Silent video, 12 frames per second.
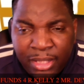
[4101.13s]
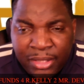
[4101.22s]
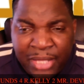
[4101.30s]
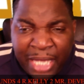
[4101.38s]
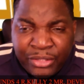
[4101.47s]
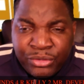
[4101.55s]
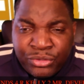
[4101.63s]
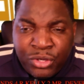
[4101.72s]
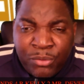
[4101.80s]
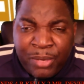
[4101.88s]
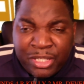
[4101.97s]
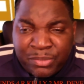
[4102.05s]
Thank you
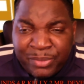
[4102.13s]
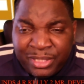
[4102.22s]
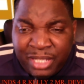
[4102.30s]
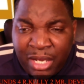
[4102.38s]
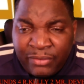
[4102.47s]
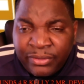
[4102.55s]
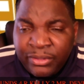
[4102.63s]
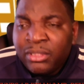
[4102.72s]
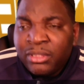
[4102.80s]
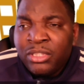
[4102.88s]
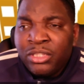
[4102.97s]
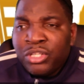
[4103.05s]
so much, Ms. Delvin.
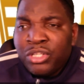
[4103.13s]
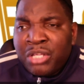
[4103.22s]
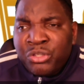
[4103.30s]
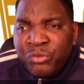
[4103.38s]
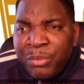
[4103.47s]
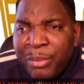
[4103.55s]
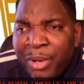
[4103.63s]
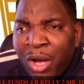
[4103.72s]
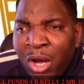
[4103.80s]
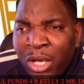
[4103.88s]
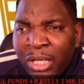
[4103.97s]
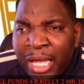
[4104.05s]
And you remember
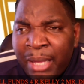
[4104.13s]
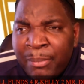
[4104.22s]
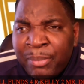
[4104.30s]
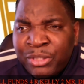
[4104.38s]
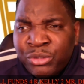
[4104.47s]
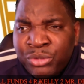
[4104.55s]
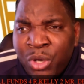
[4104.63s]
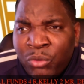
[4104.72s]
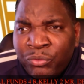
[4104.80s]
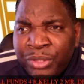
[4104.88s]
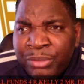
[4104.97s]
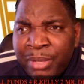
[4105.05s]
all that, but you
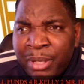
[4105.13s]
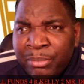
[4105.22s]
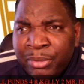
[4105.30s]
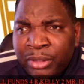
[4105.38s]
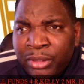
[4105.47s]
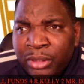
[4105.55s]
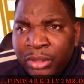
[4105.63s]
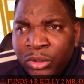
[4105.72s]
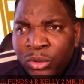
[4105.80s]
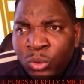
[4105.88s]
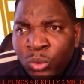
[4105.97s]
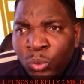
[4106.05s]
don't remember
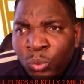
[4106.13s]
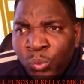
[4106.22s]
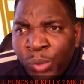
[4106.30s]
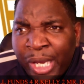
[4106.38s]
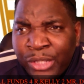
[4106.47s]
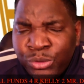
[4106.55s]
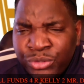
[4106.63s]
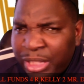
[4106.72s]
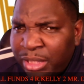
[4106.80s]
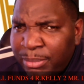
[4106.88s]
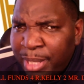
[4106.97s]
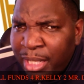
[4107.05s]
where you
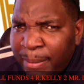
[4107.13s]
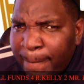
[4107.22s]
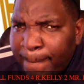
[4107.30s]
seen him at?